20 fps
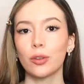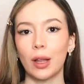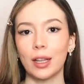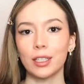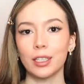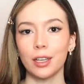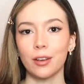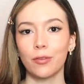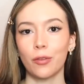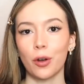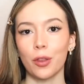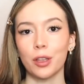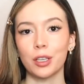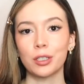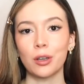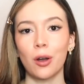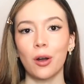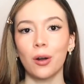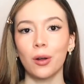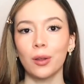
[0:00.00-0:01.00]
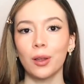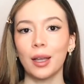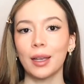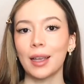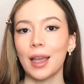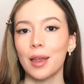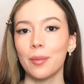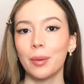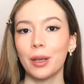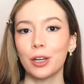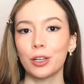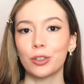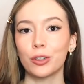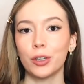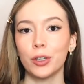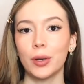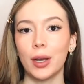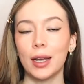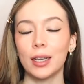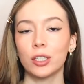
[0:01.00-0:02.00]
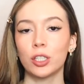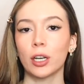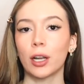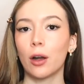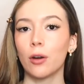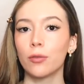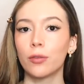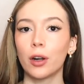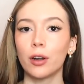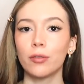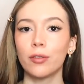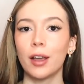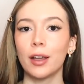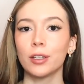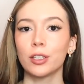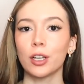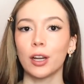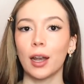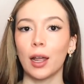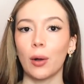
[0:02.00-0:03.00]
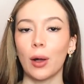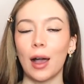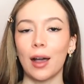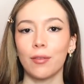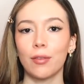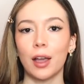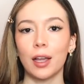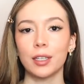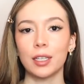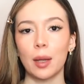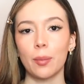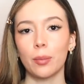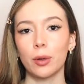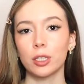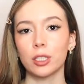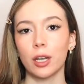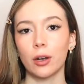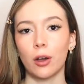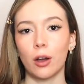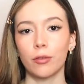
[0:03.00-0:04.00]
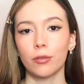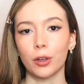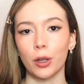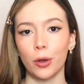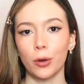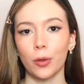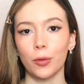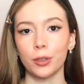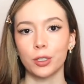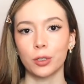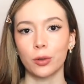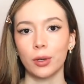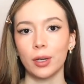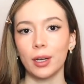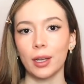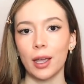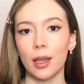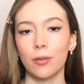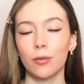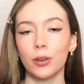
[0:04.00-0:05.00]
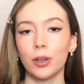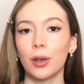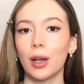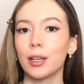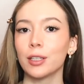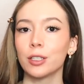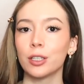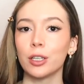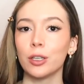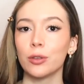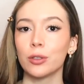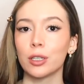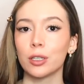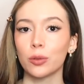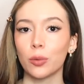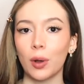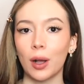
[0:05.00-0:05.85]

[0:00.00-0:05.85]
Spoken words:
That's it for this haul. Again, make sure you guys check out Farfetch, and I'll have that 10% off code on the screen again for you guys to use as